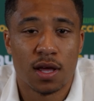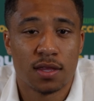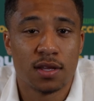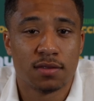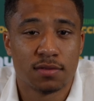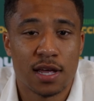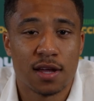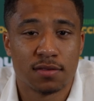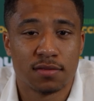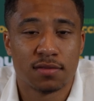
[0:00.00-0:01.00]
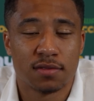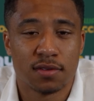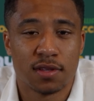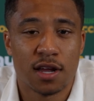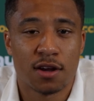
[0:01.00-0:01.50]
I think that
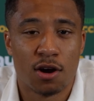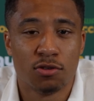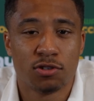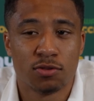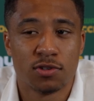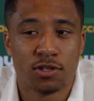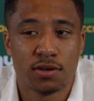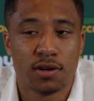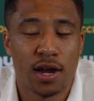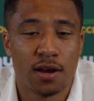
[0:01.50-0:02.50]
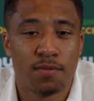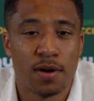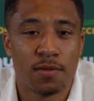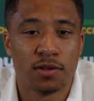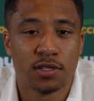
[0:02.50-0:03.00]
that culture was created
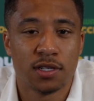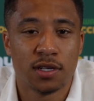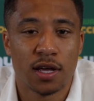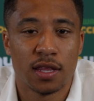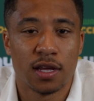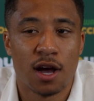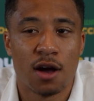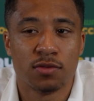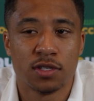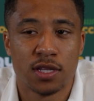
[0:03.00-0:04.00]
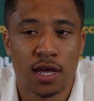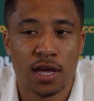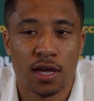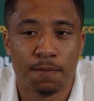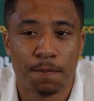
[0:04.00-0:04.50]
by Monty. I think I was
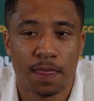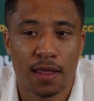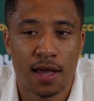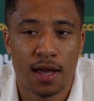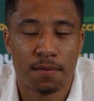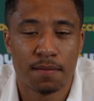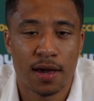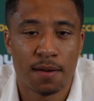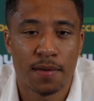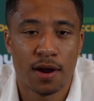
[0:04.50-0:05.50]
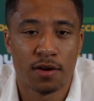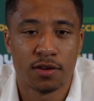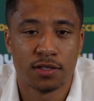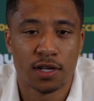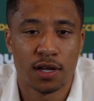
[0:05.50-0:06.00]
there um, at
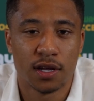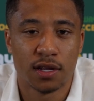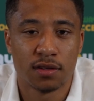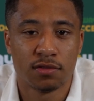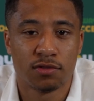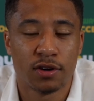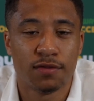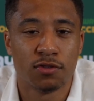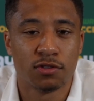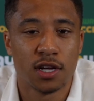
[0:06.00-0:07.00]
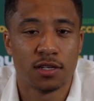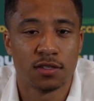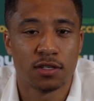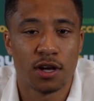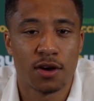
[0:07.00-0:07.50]
Mariners uh, three, four
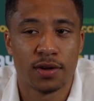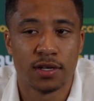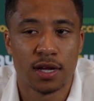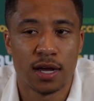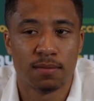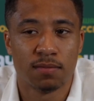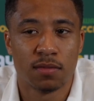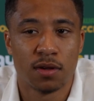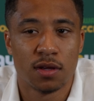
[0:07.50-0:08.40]
seasons ago, and Um,